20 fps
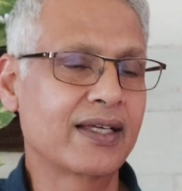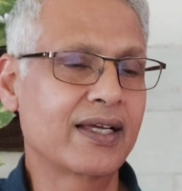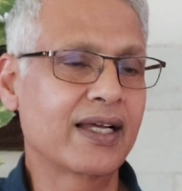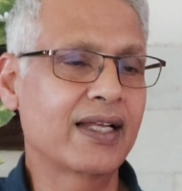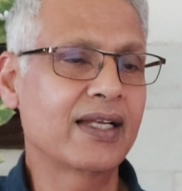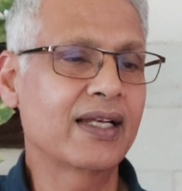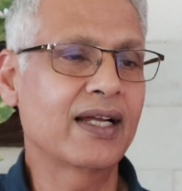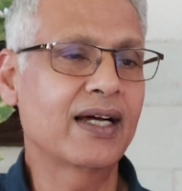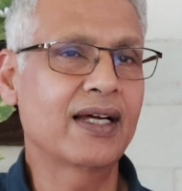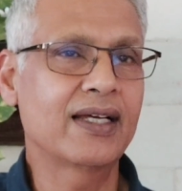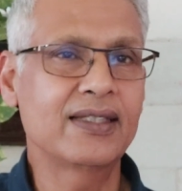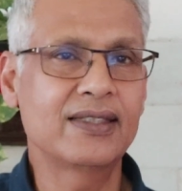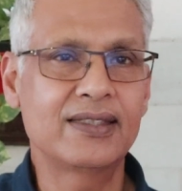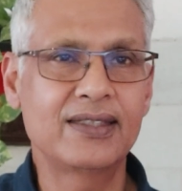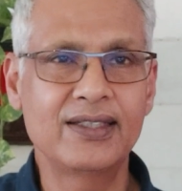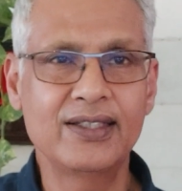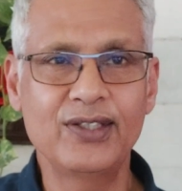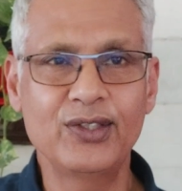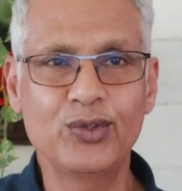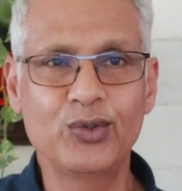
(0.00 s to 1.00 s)
Can I
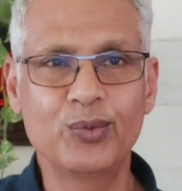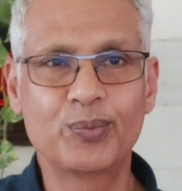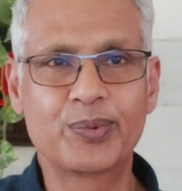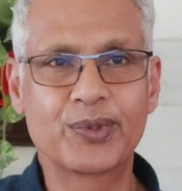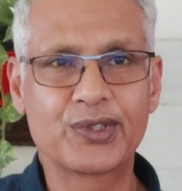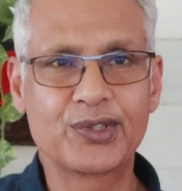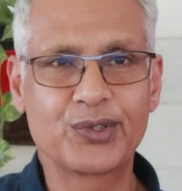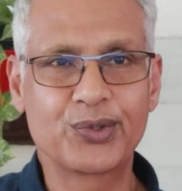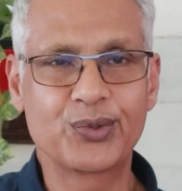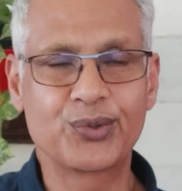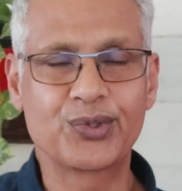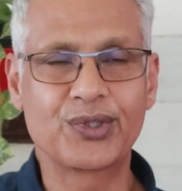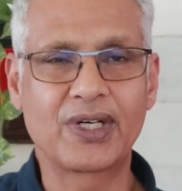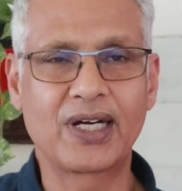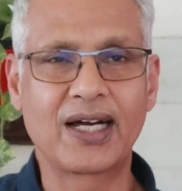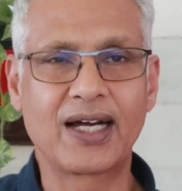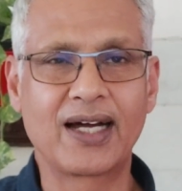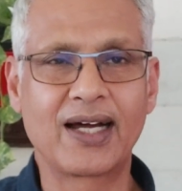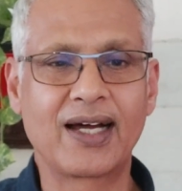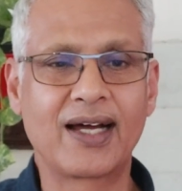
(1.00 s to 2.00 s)
see you,
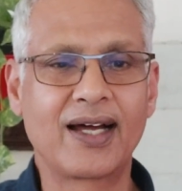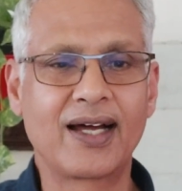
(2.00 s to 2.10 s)
Pratyusha?